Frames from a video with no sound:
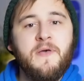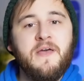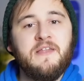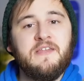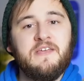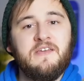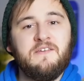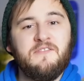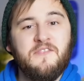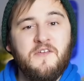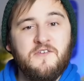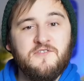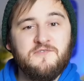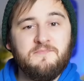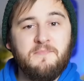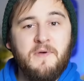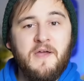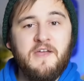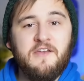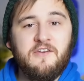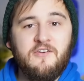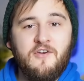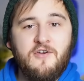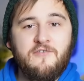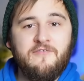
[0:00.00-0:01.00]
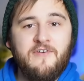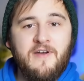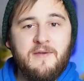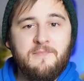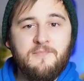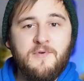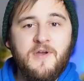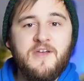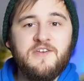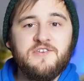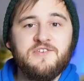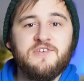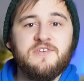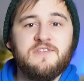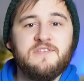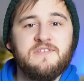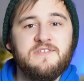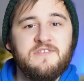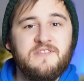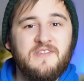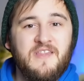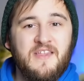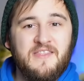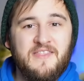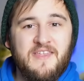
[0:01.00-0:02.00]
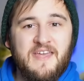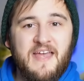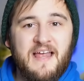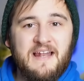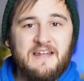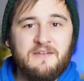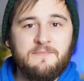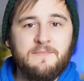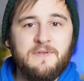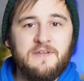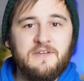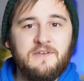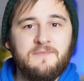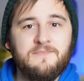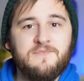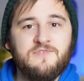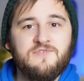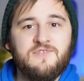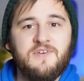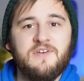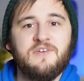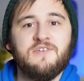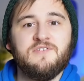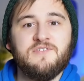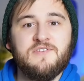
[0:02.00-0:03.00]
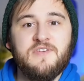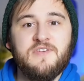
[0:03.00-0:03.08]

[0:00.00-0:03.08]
any of those micro vibrations that the aluminium stringers